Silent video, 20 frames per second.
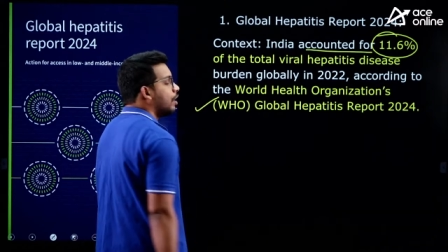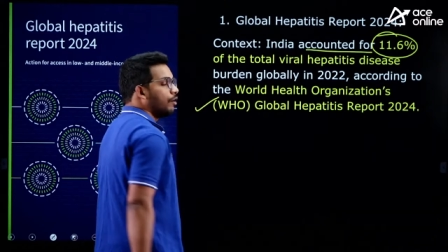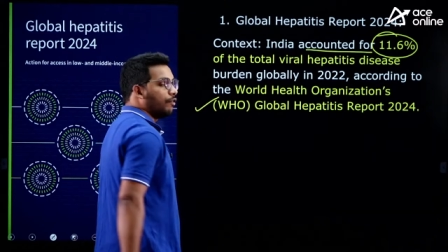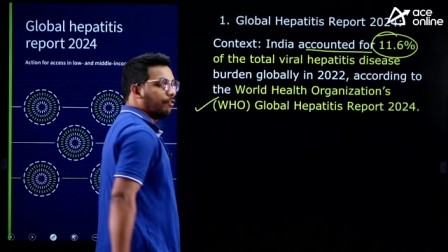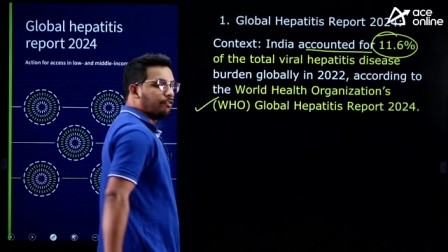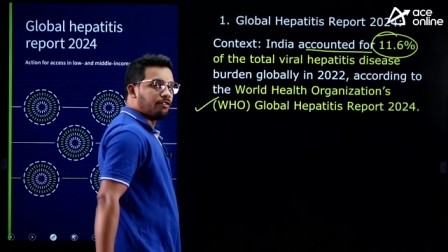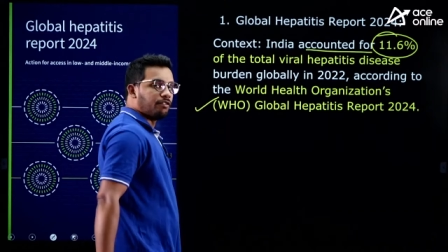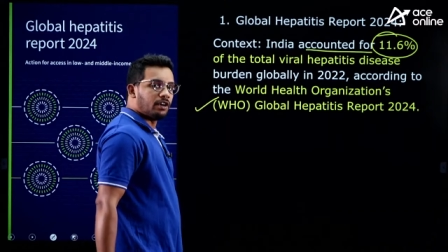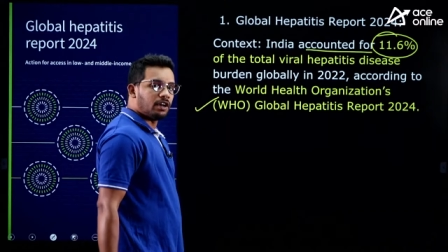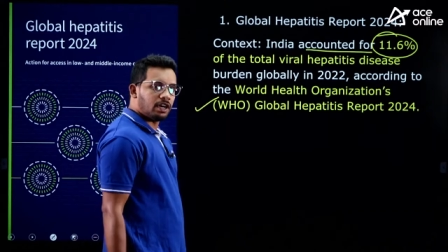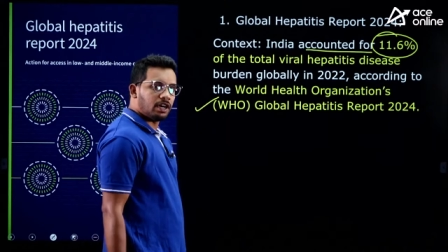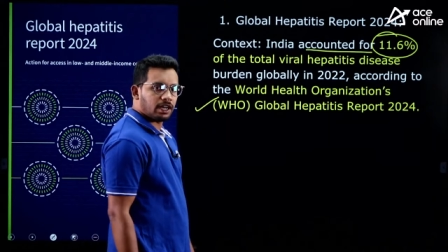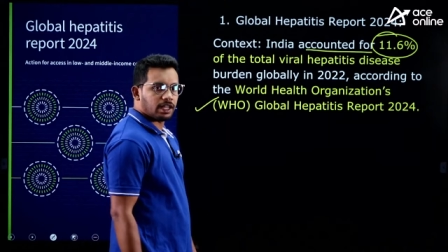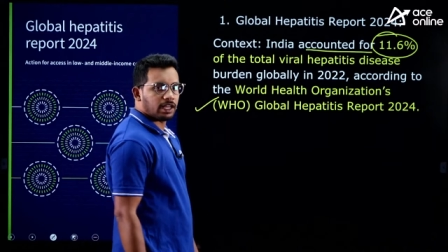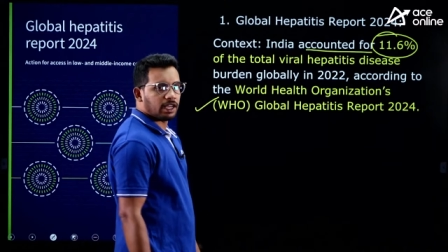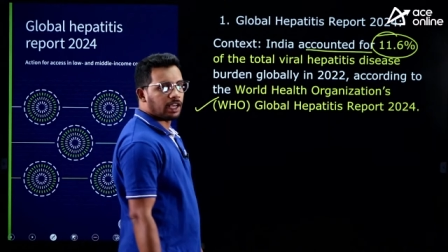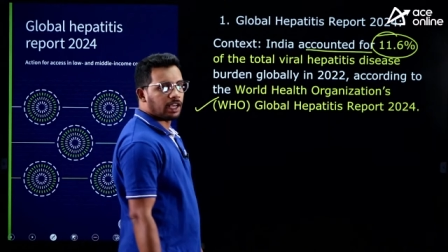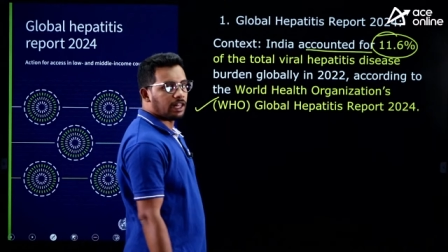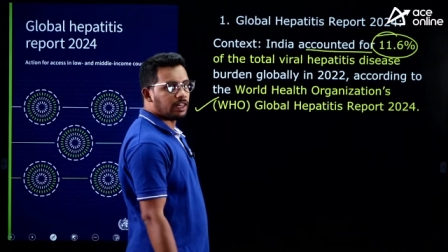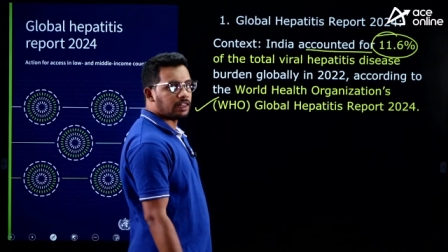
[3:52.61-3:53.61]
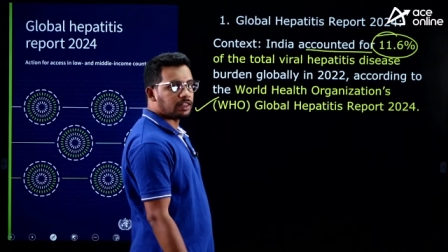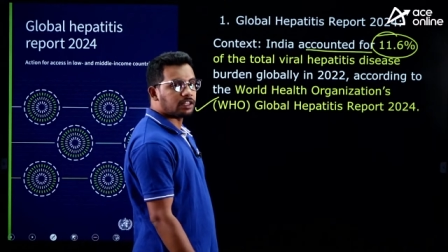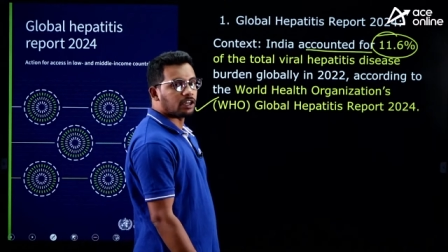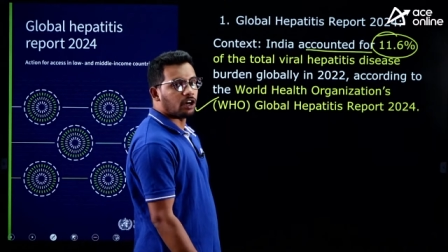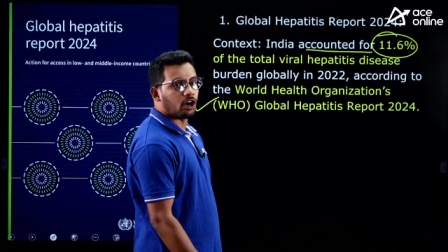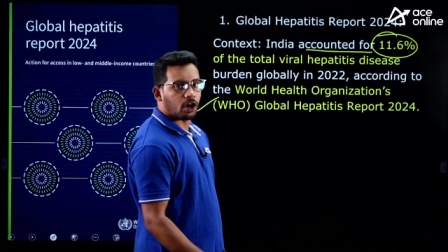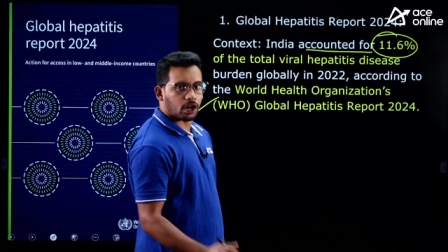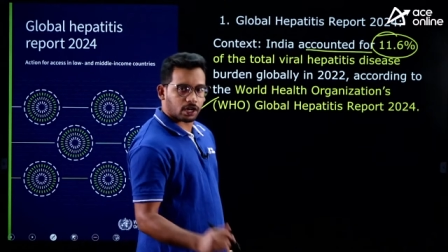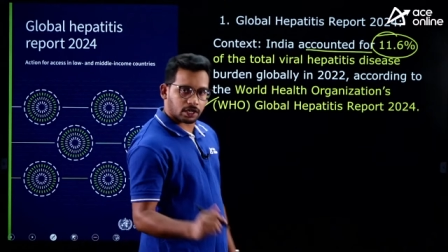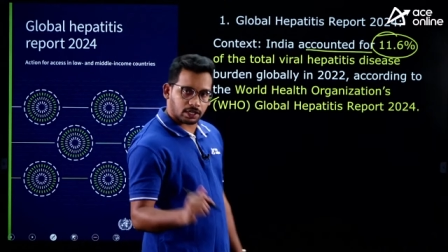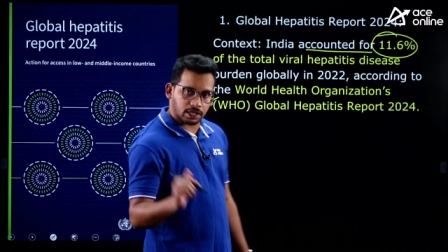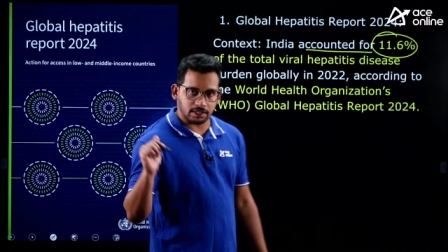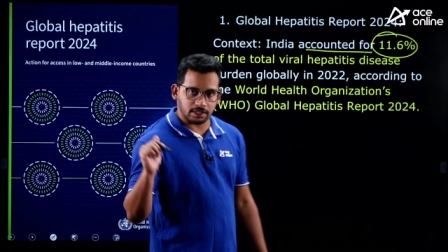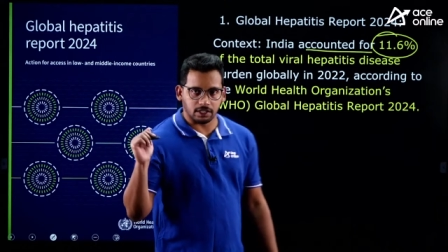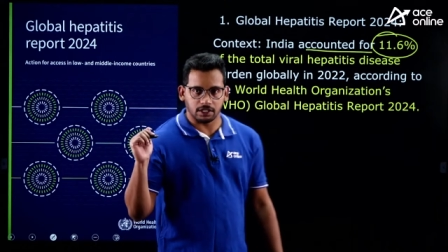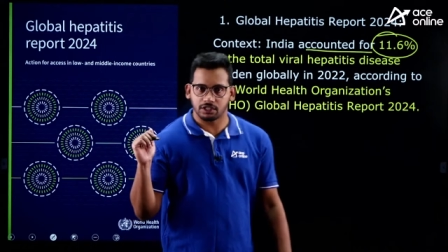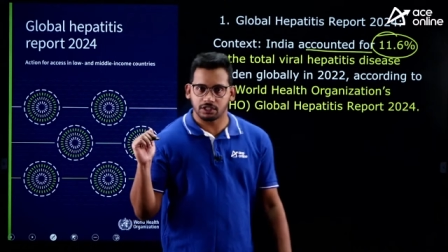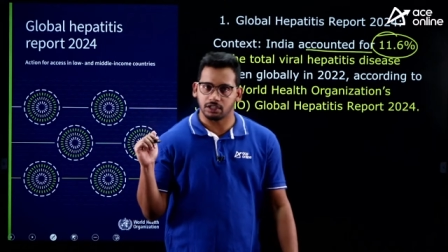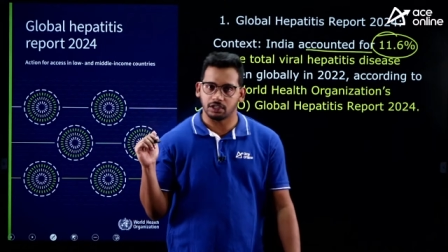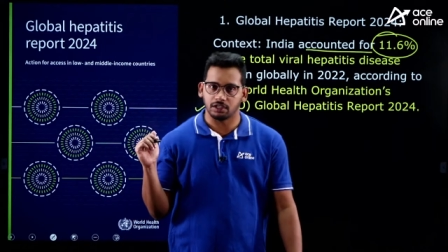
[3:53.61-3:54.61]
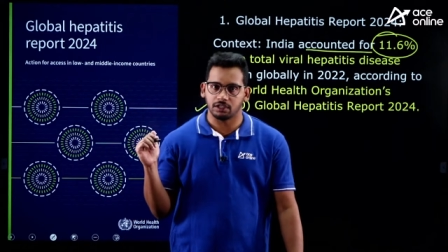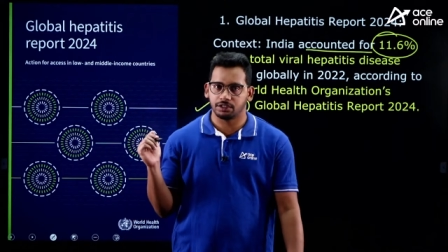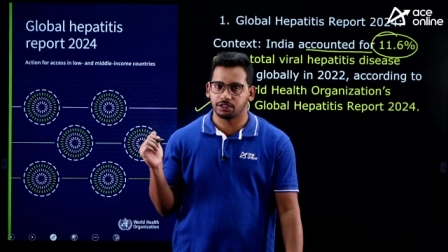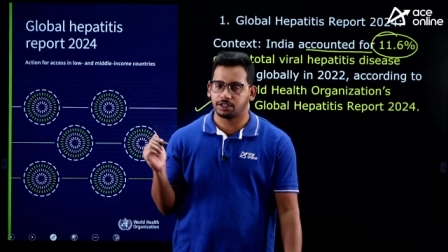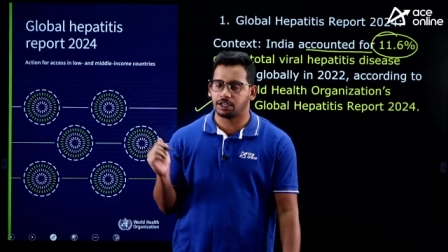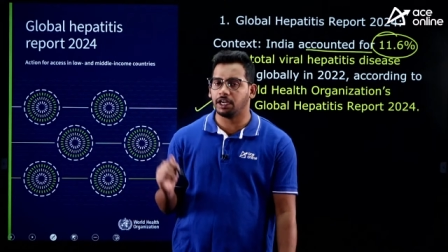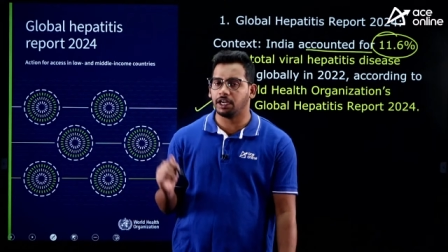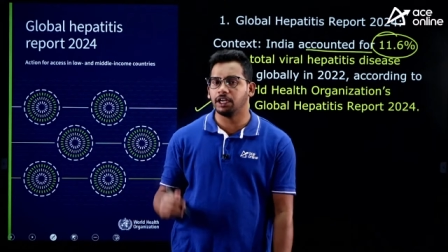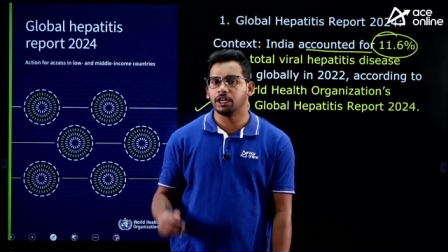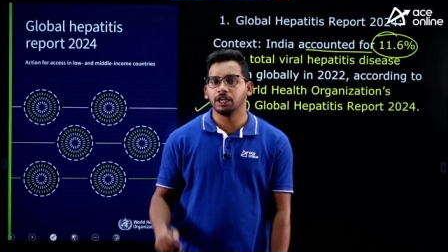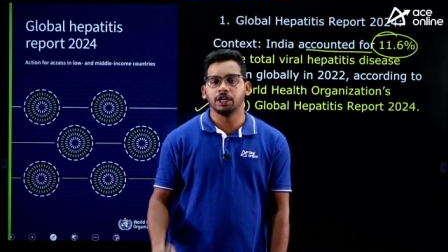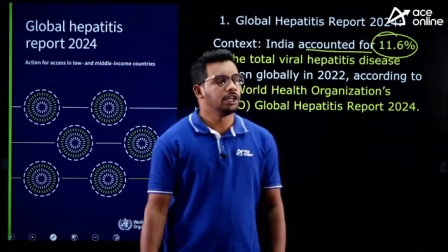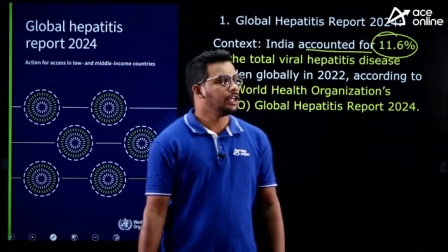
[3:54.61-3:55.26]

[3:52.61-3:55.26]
World Health Organization, right.